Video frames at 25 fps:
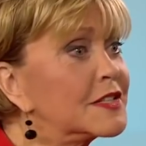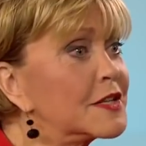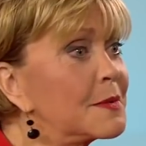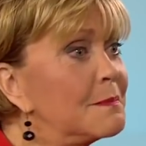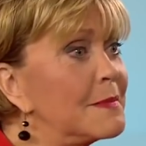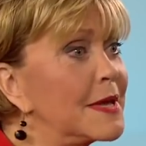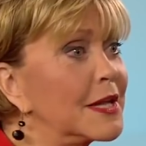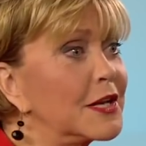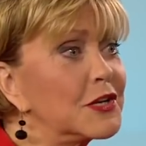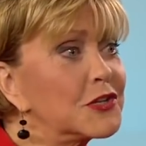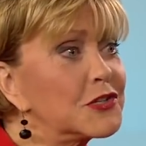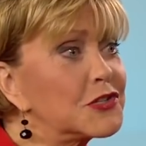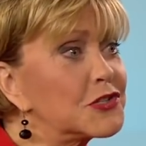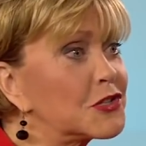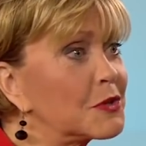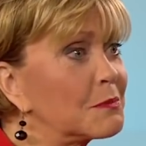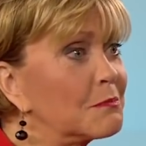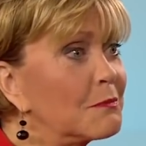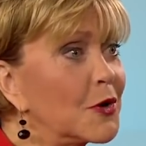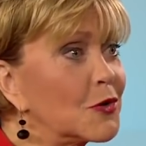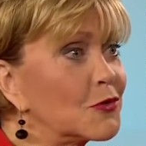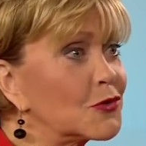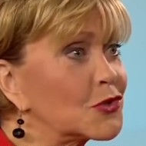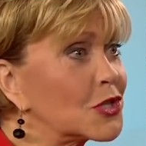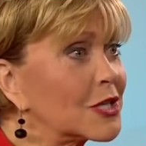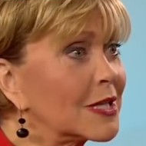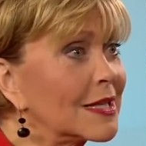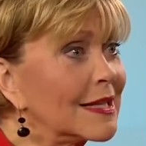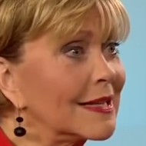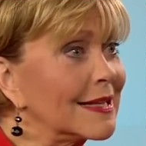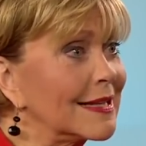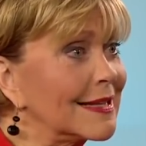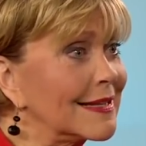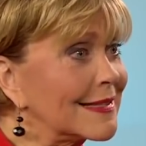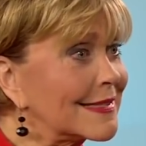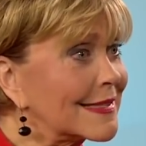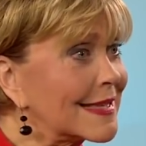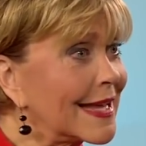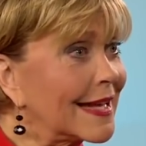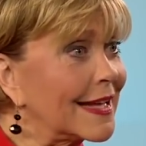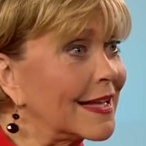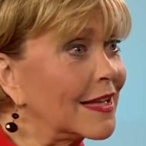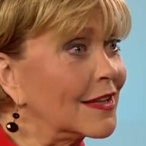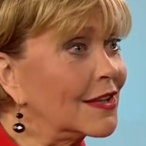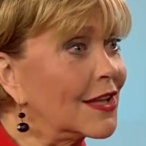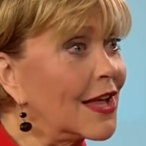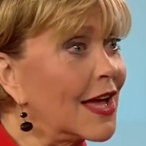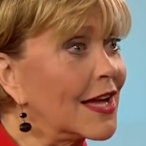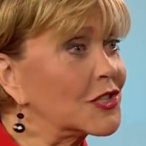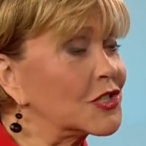diminished emotionally,
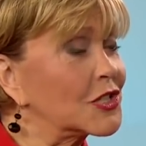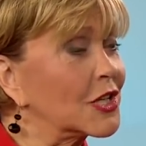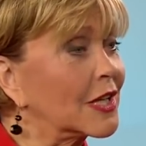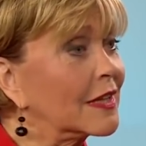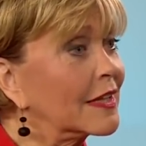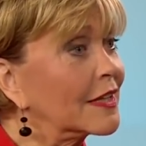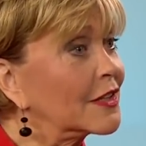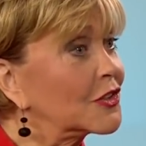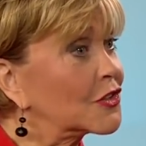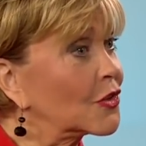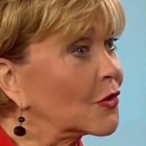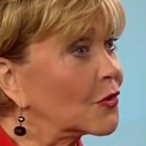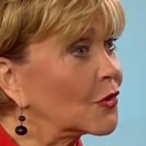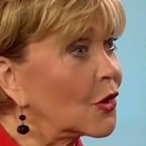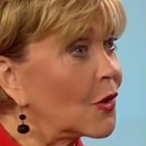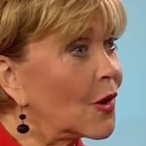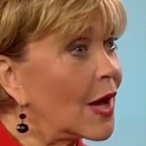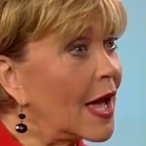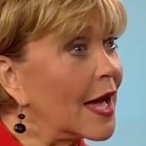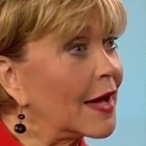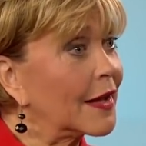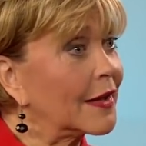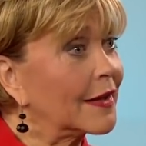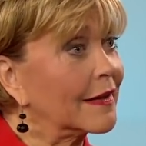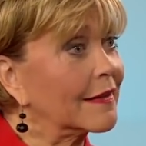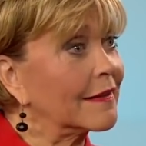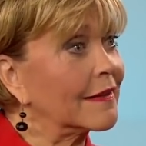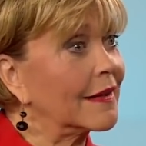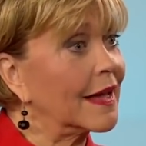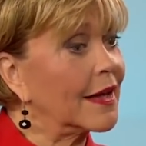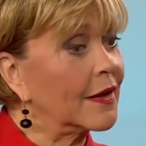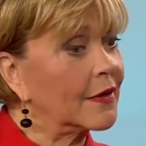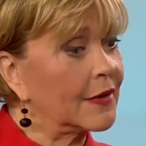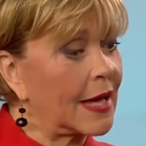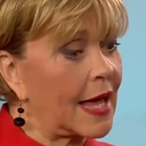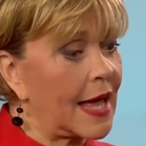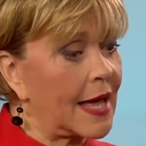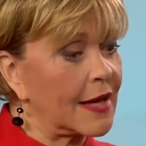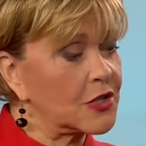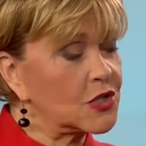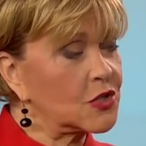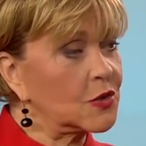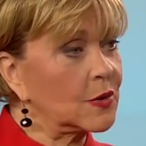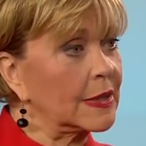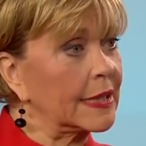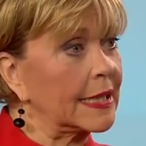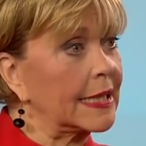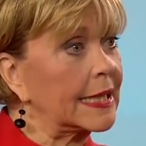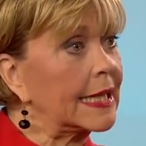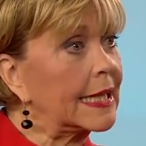psychologically, don't know how to how to
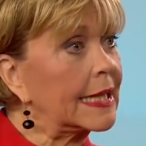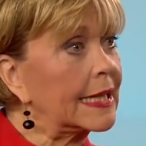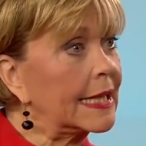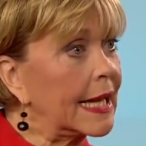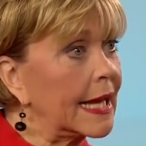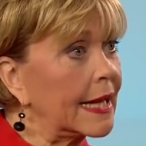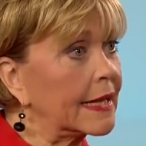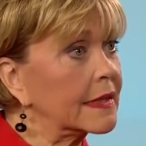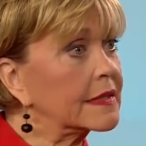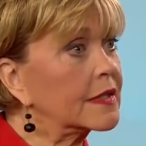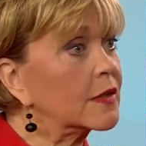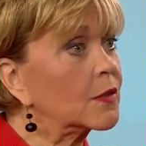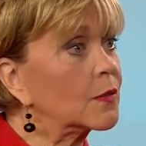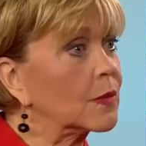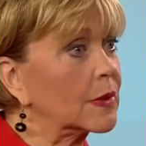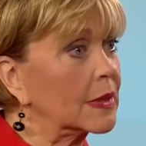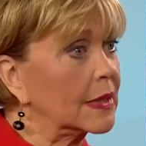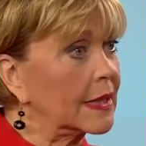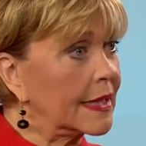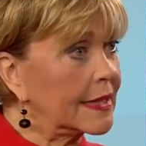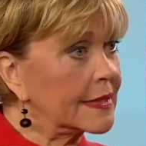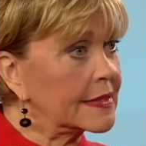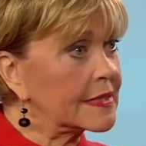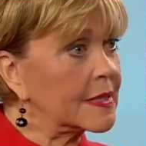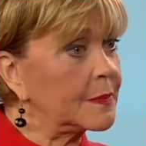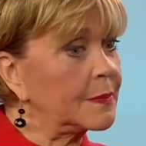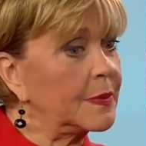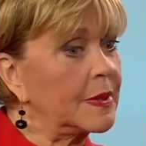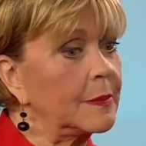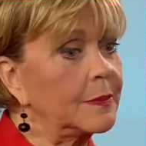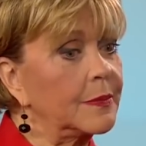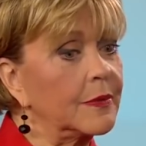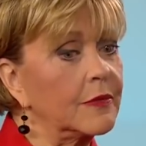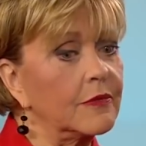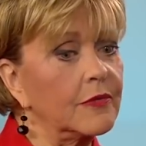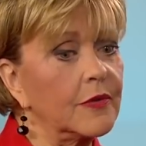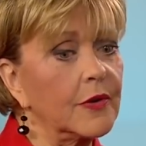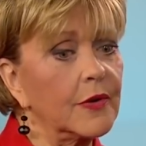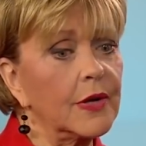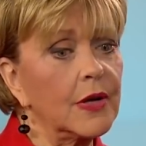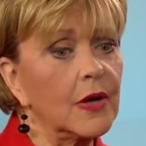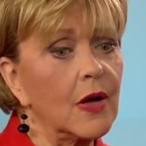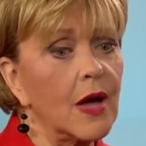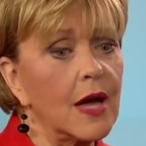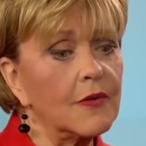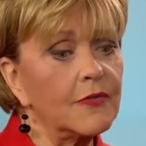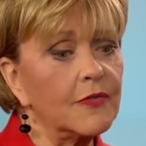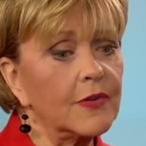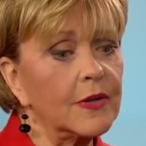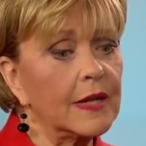actually connect and relate to people
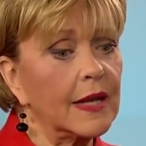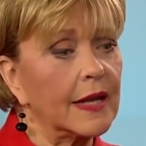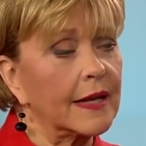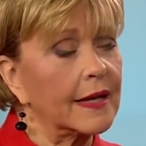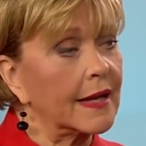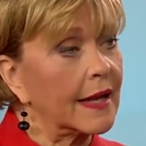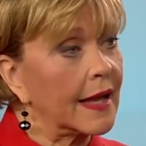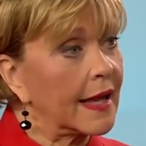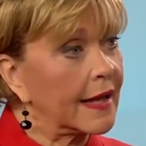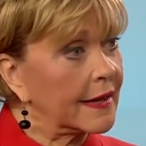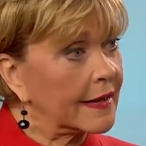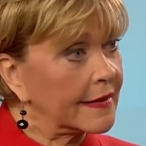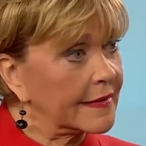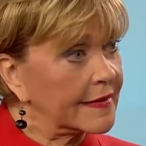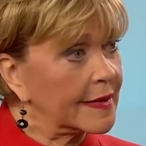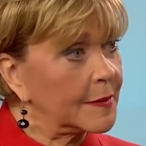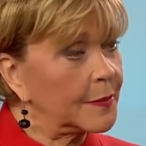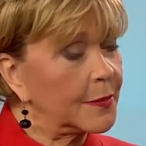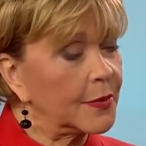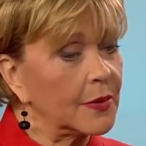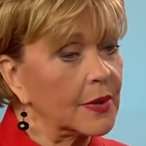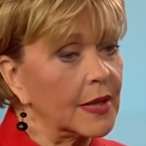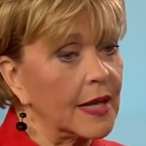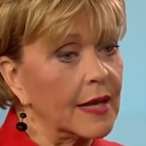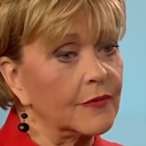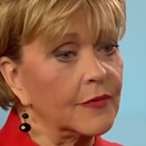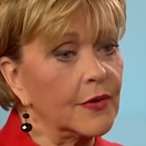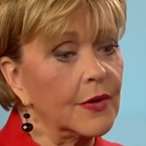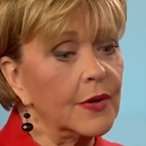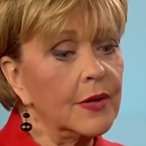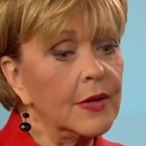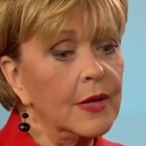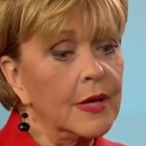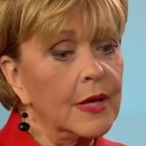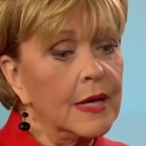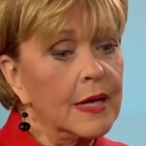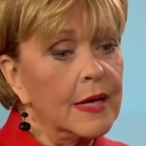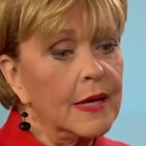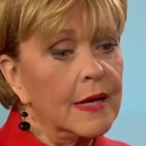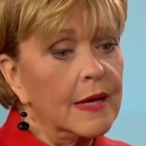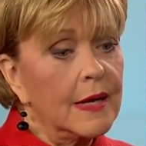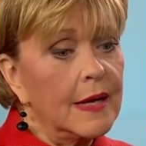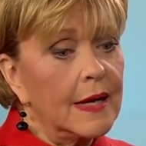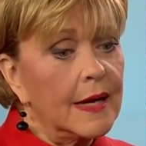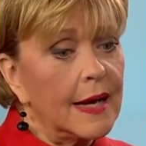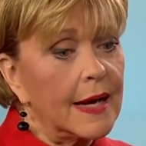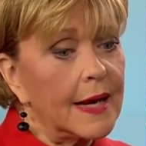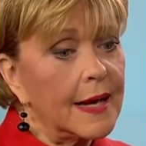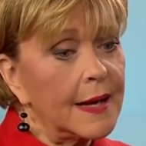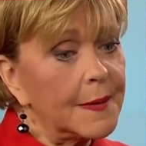very often on a, on a deeper level.
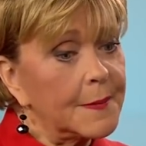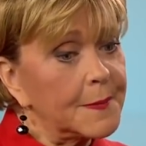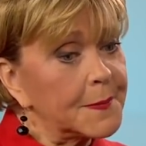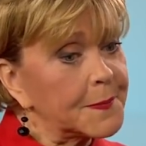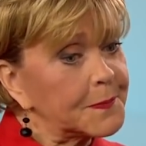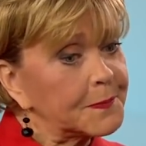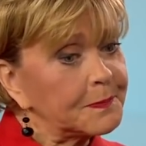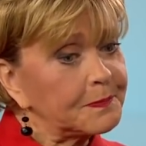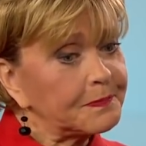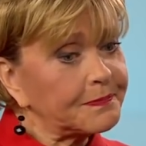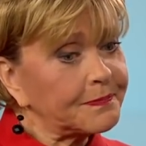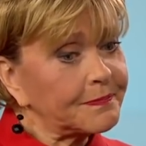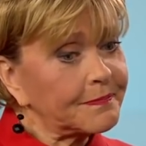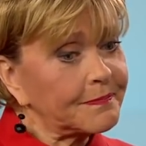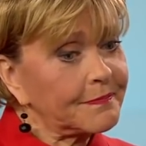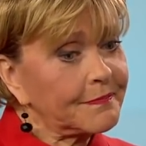Um,